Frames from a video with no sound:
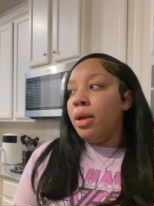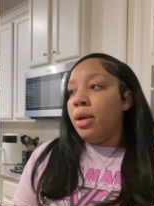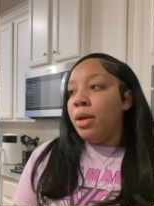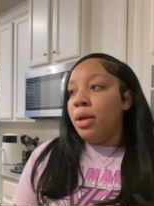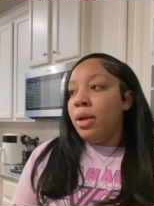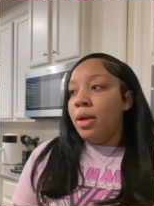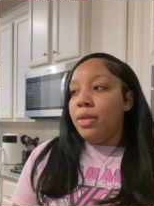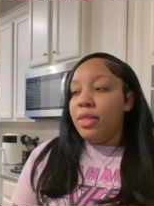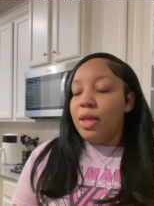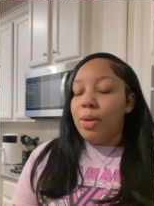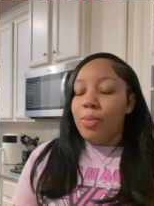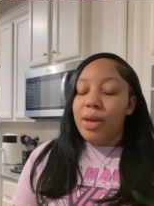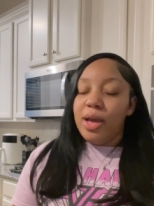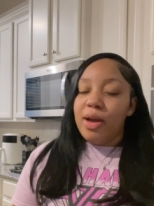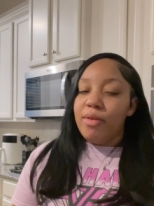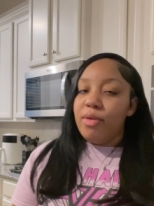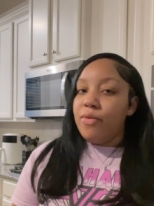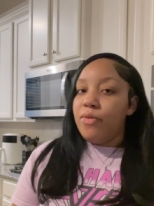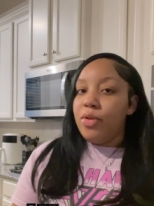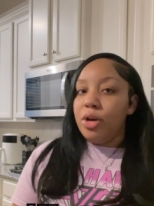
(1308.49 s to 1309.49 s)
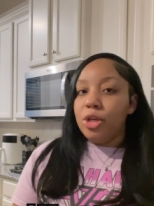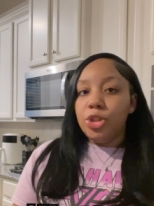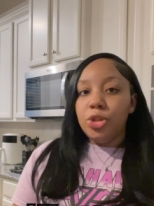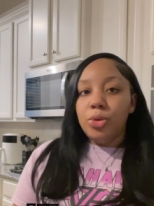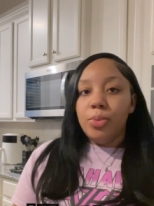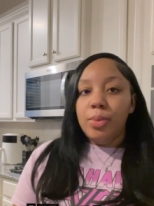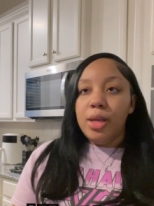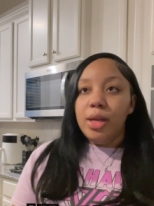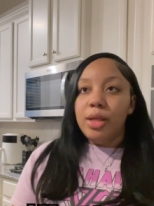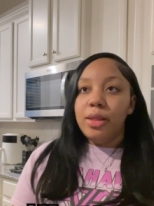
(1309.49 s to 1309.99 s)
I think we have a virtual
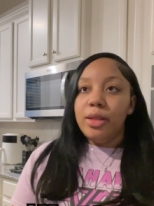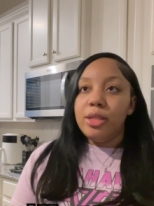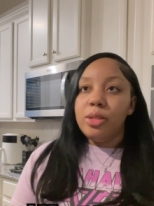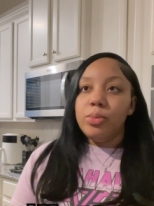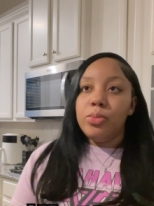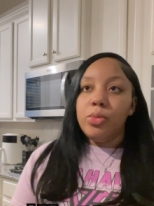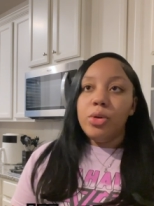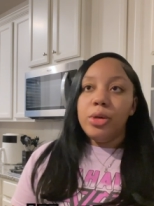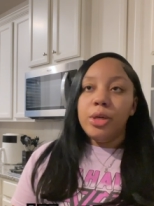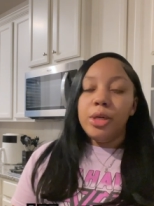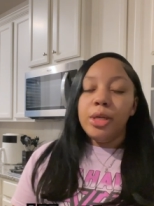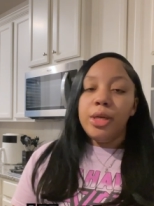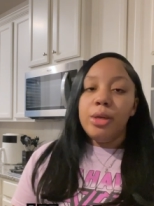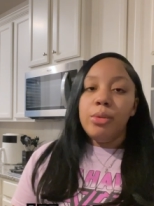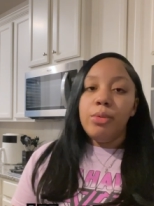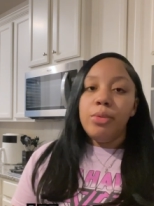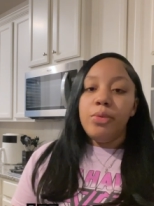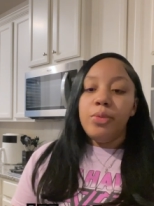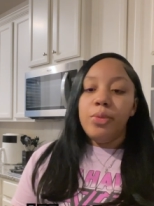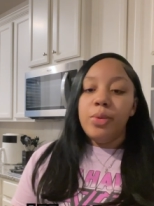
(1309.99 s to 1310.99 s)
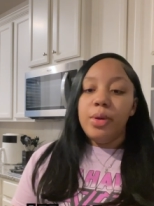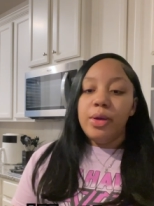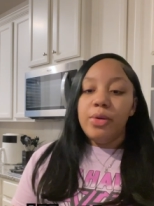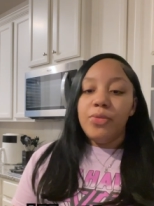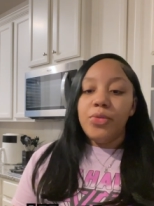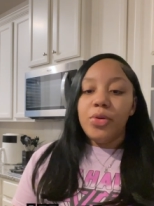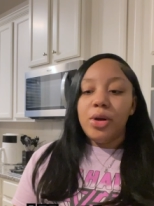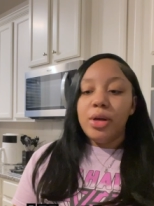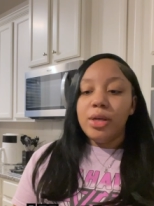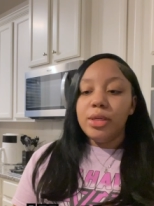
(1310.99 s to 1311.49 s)
meeting this morning
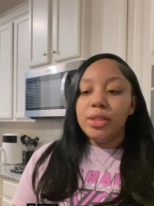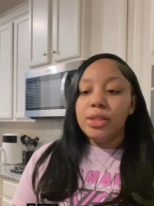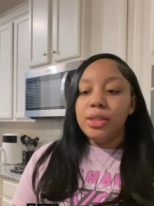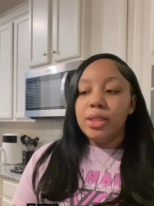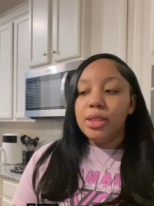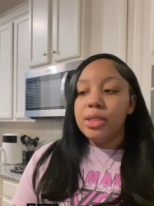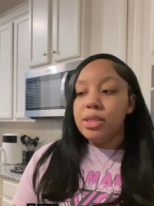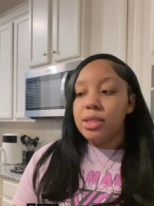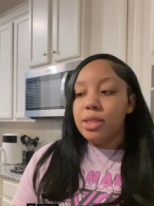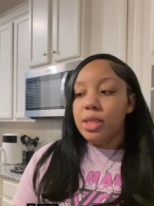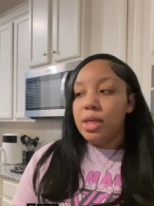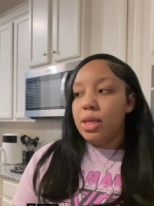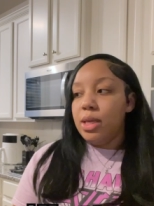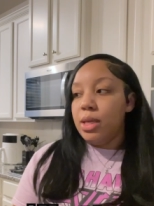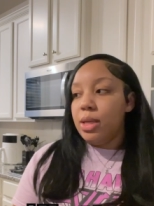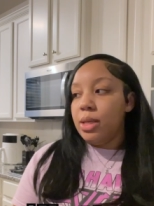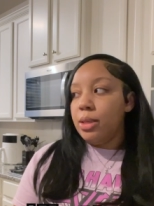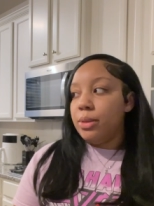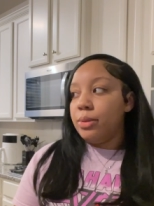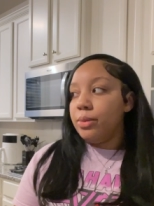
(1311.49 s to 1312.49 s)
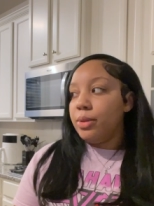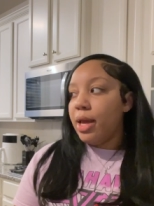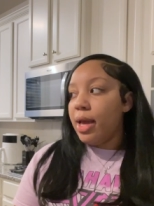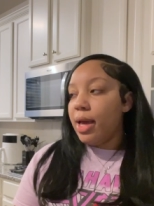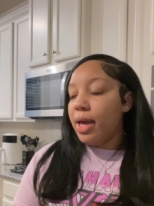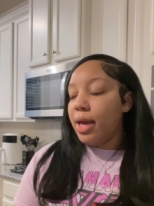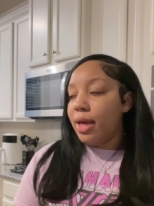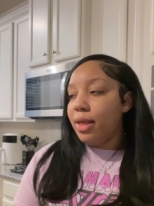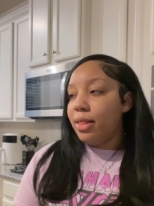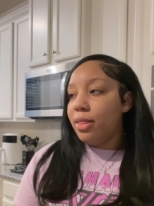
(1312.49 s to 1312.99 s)
with our assistant,
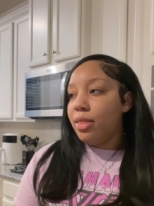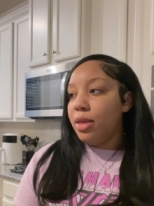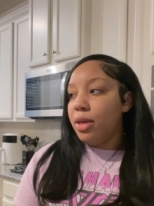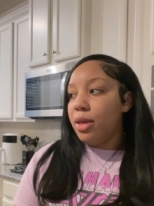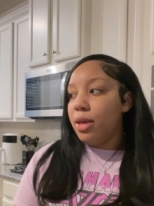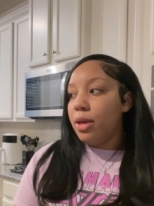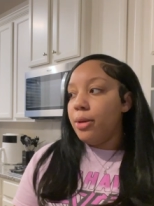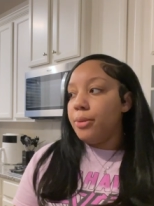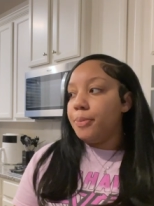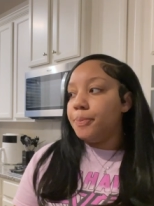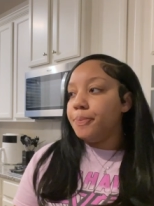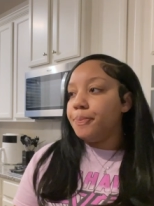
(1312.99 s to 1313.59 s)
Kathy.